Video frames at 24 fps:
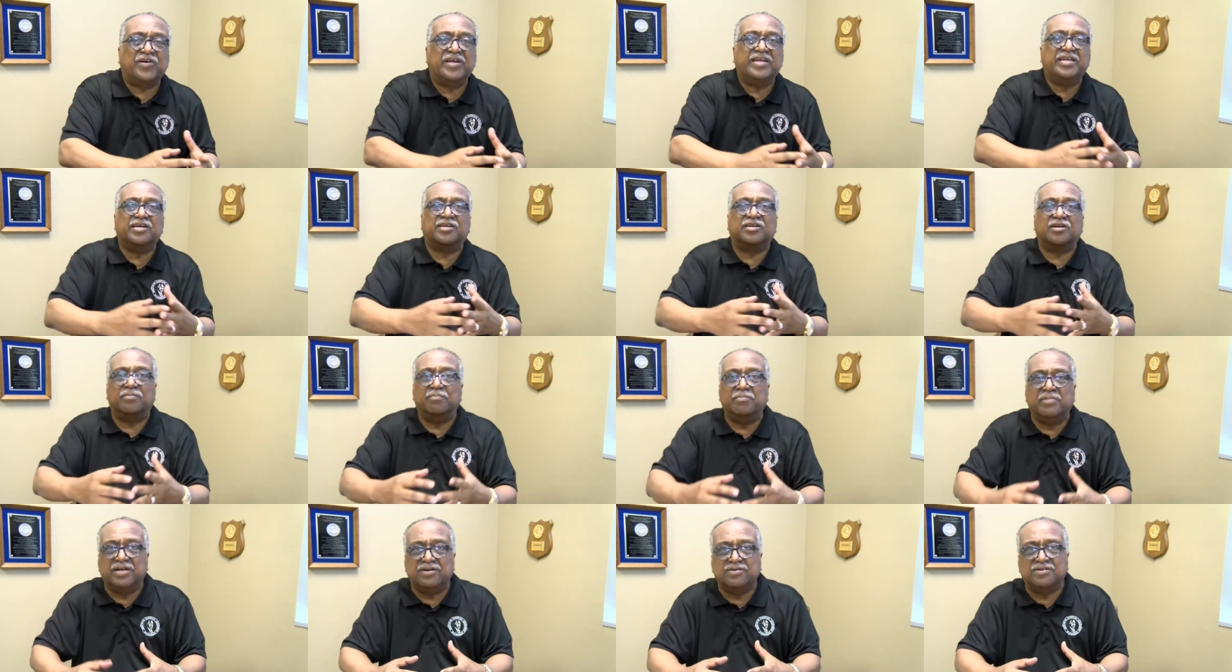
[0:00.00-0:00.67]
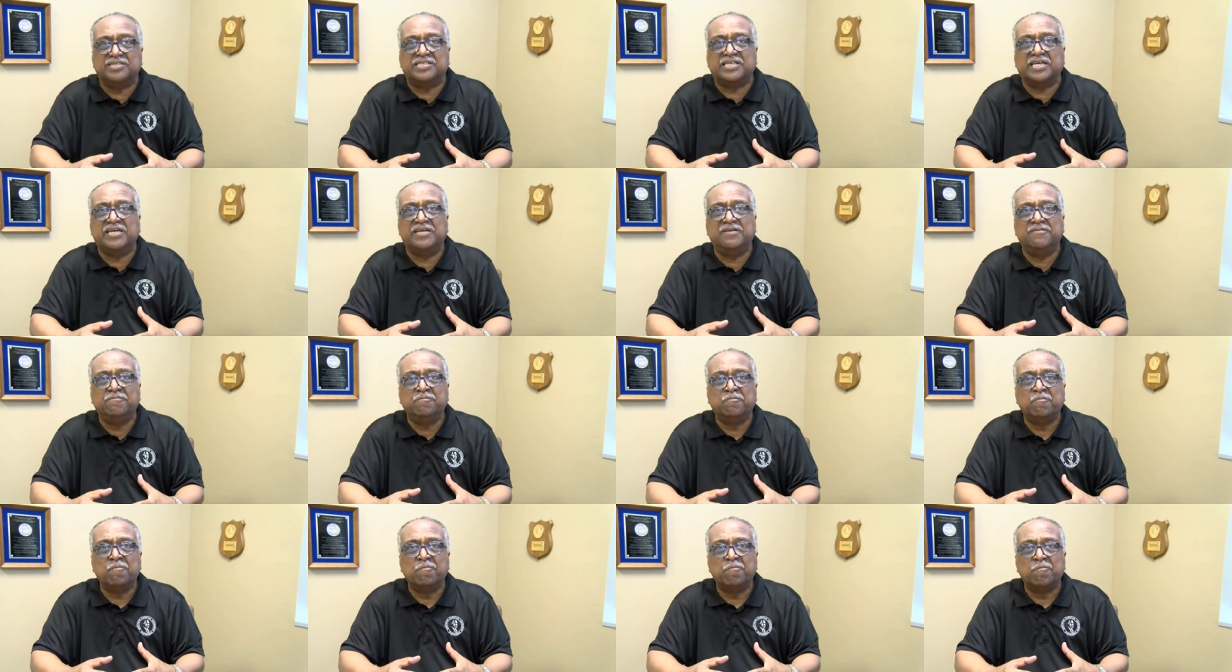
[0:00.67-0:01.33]
from the
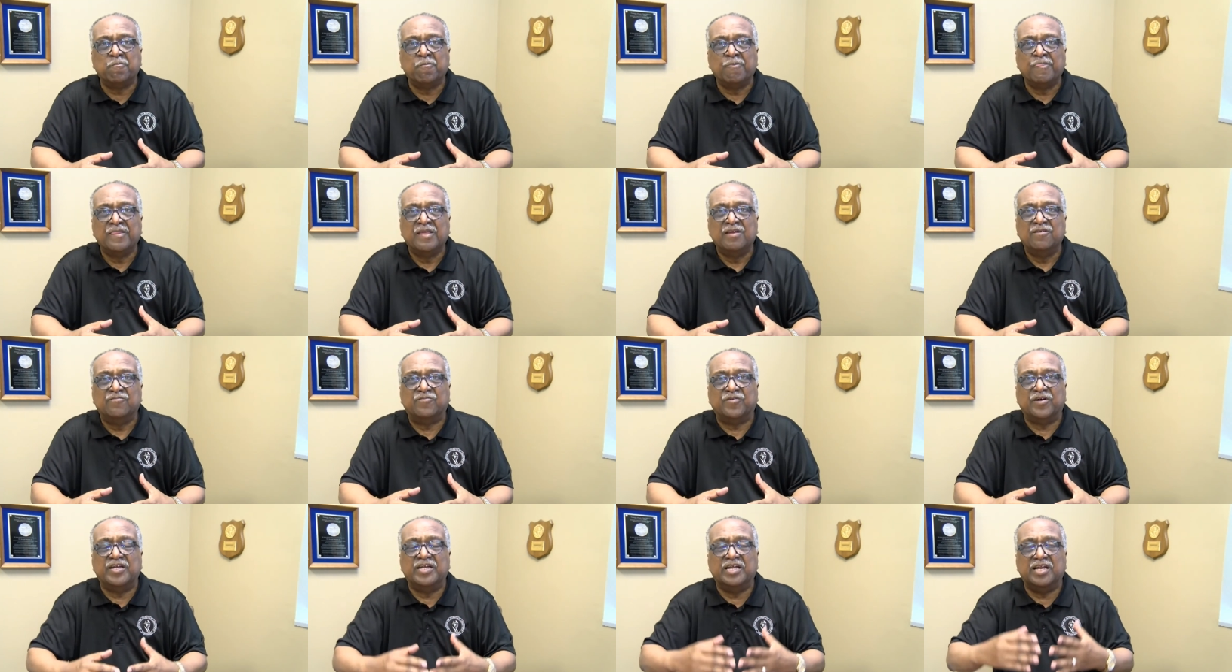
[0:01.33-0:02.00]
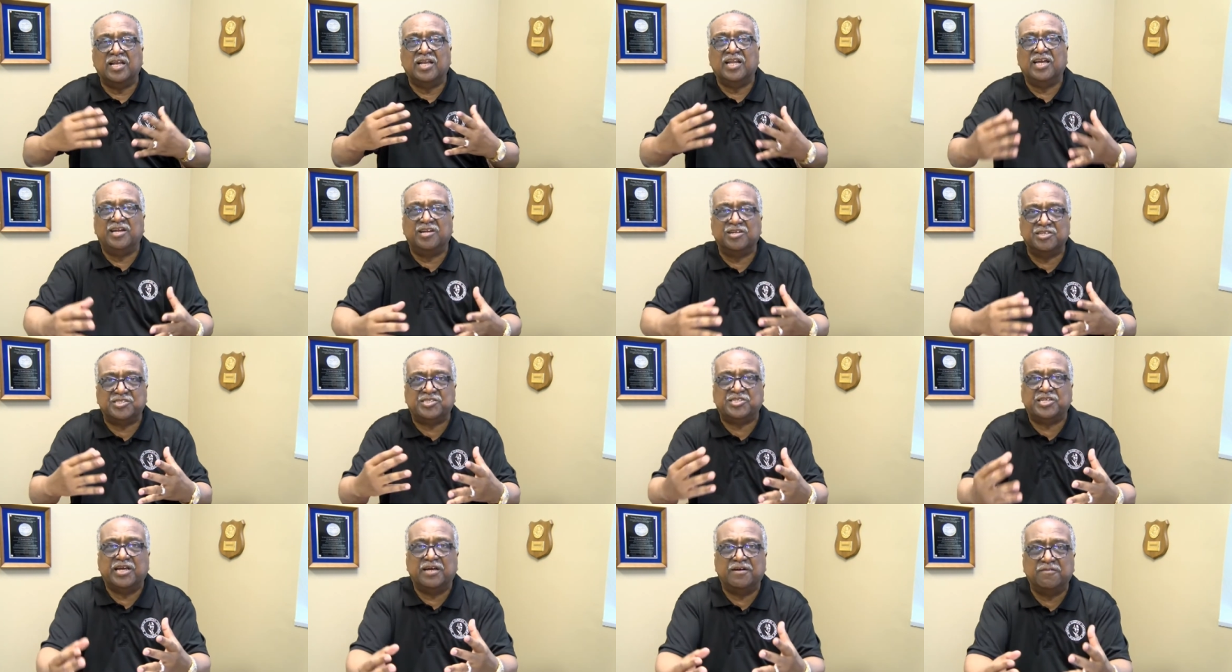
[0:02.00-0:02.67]
community, from the
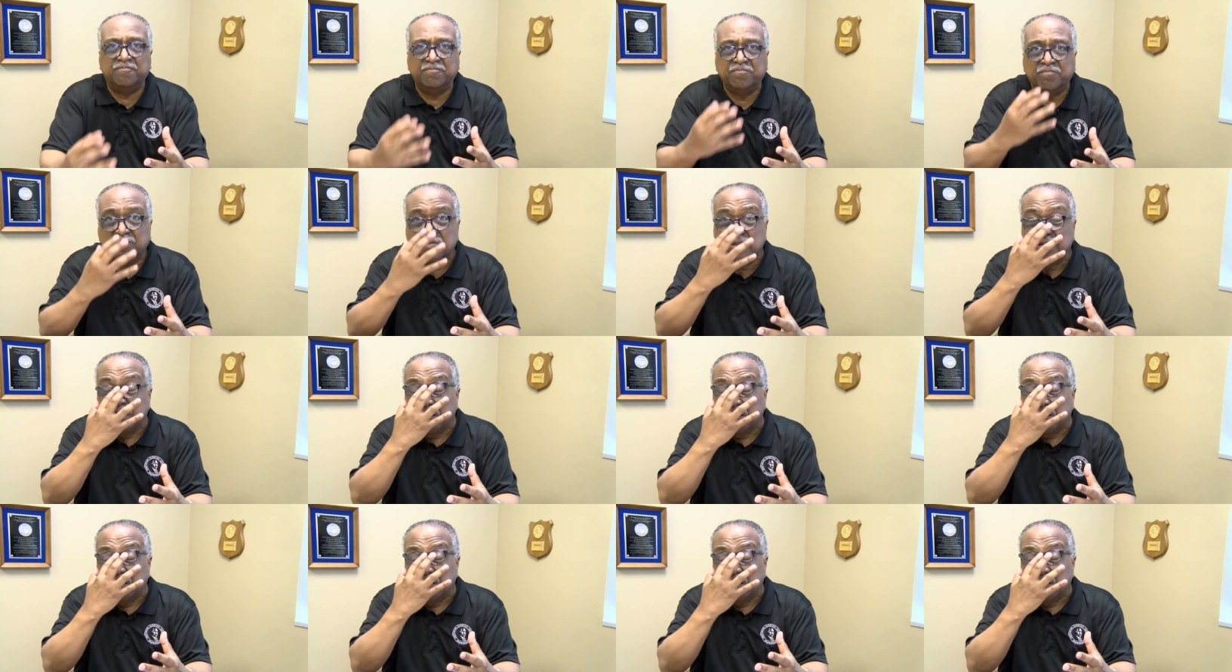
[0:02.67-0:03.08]
leadership